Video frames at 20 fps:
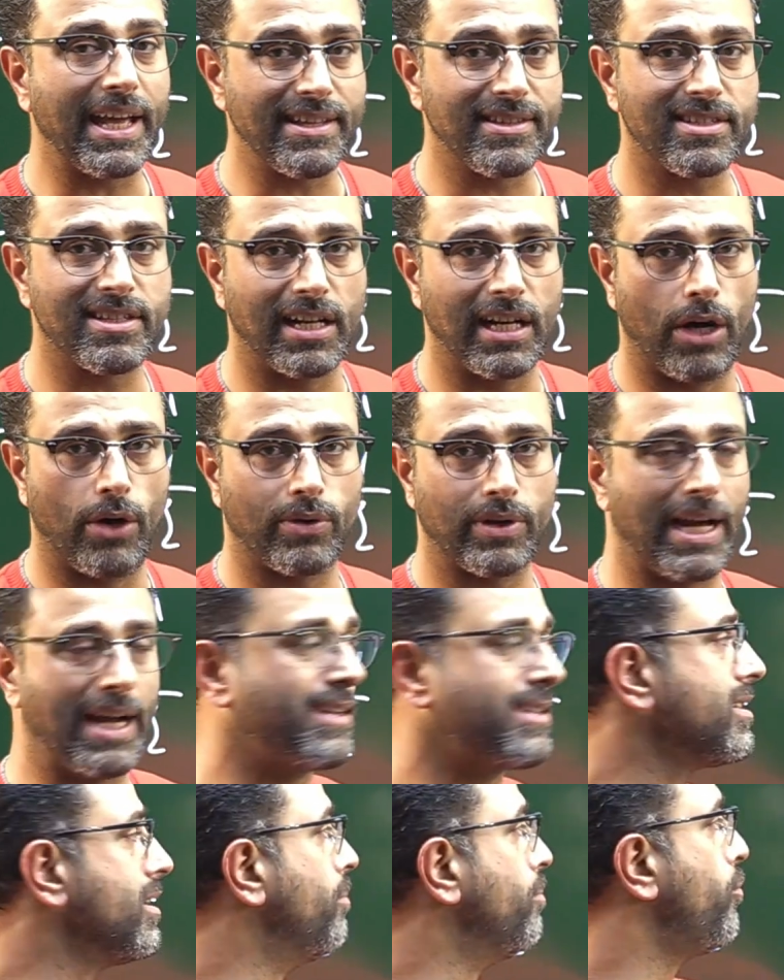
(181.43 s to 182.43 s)
cancel out
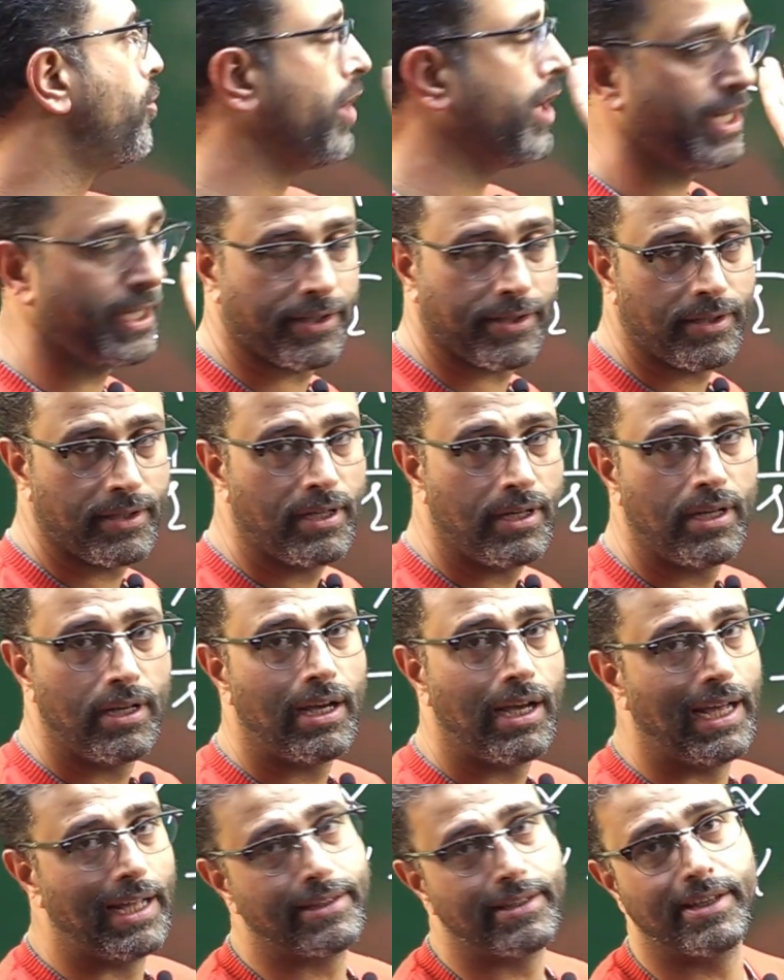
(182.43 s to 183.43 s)
at some point
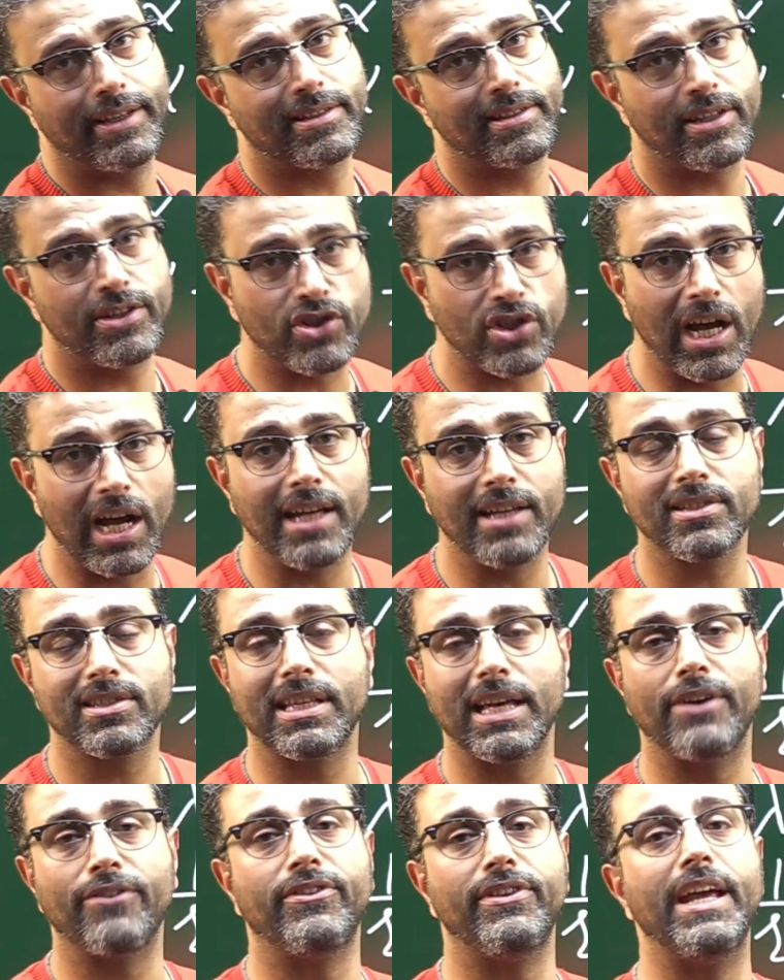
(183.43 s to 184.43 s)
and there is a chance
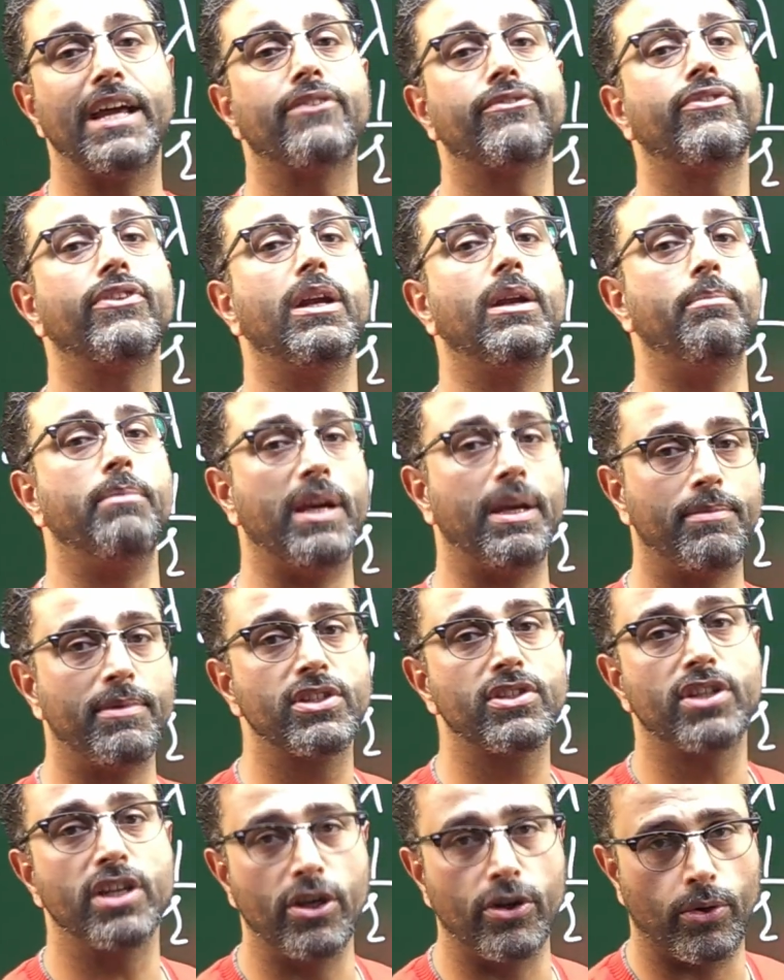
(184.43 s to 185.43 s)
that net field may be
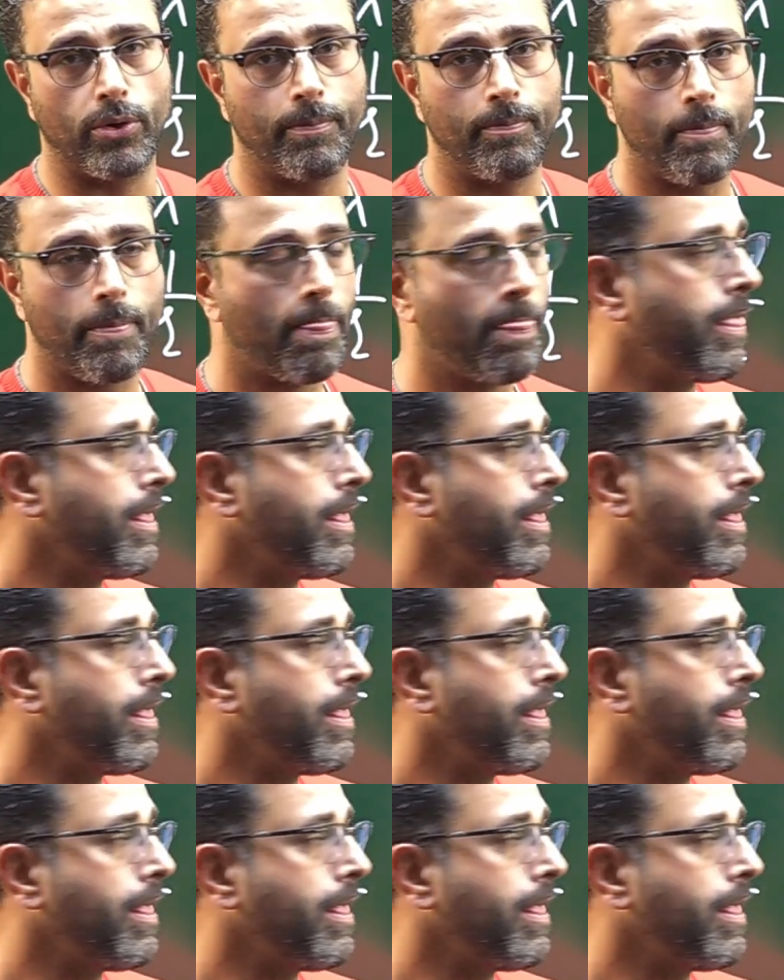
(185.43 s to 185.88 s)
0.